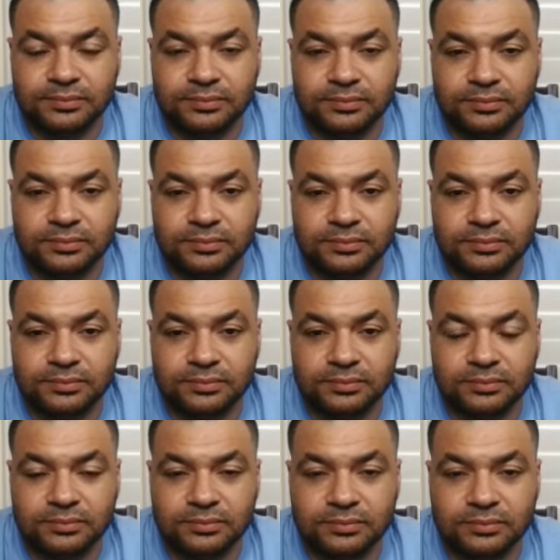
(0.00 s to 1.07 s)

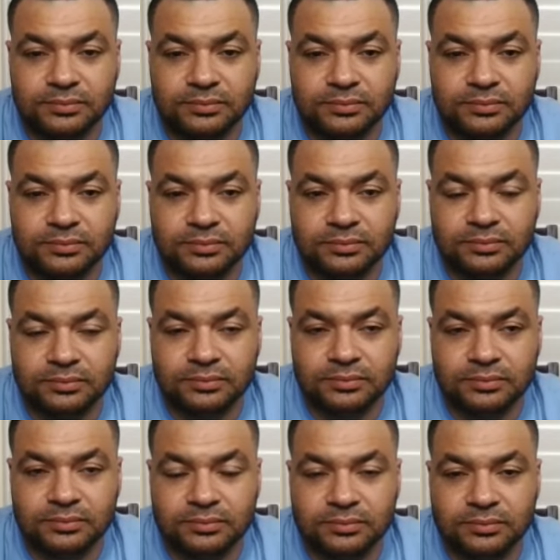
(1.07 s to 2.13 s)

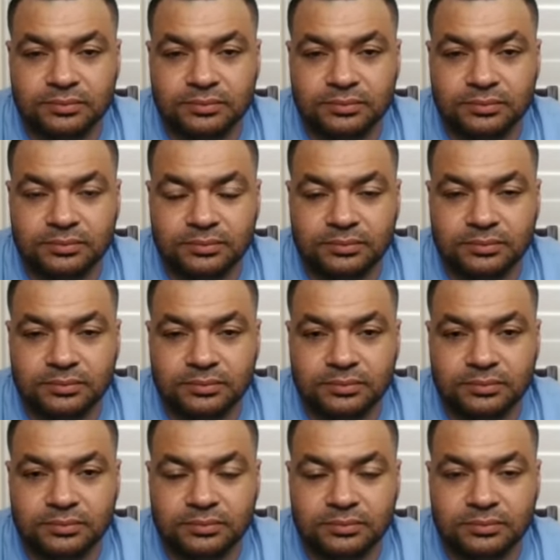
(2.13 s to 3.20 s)

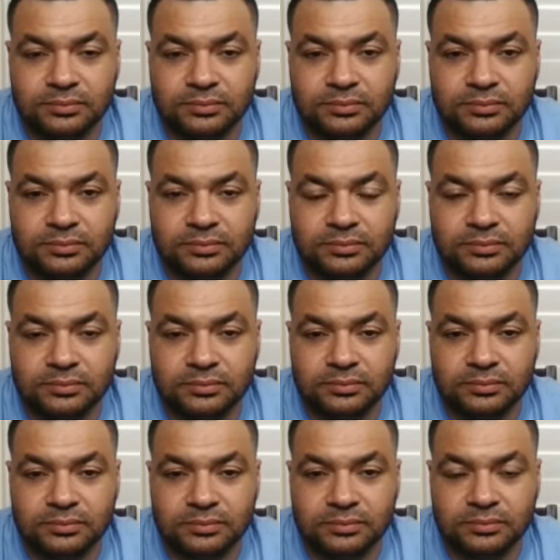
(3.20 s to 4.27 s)

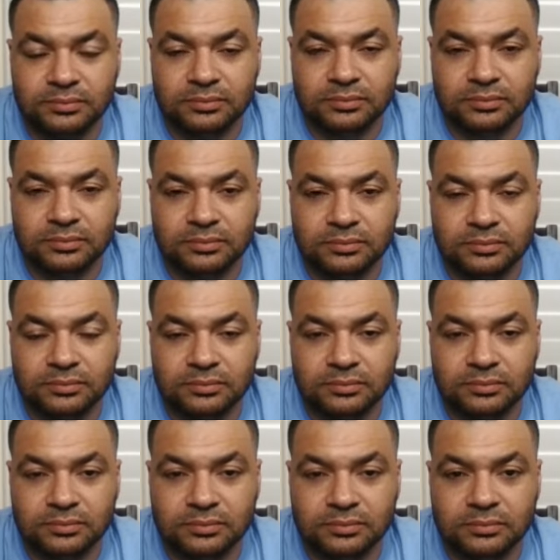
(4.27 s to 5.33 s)

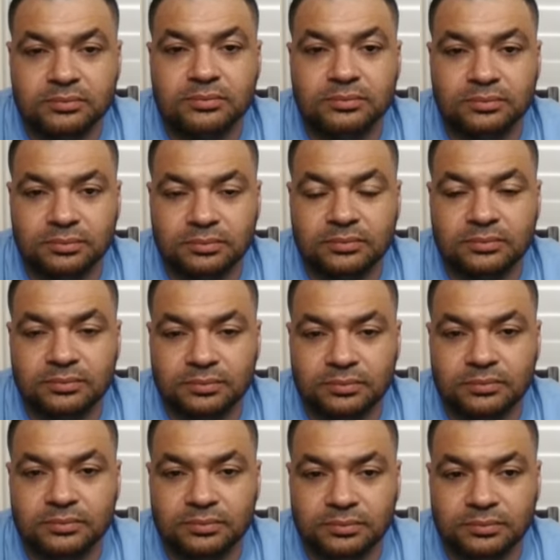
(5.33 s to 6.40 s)

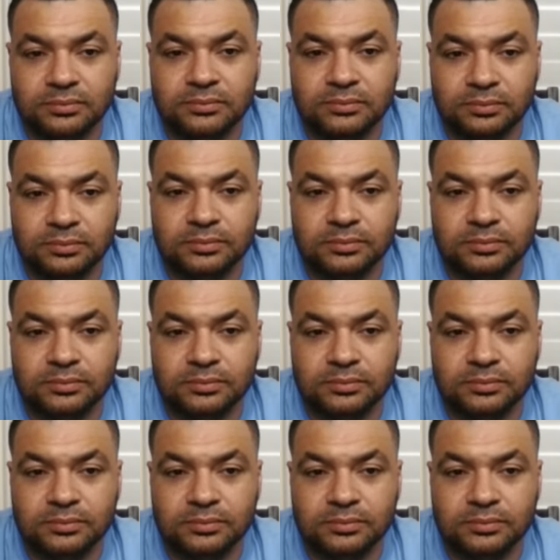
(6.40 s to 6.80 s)
No words are spoken by the person on screen.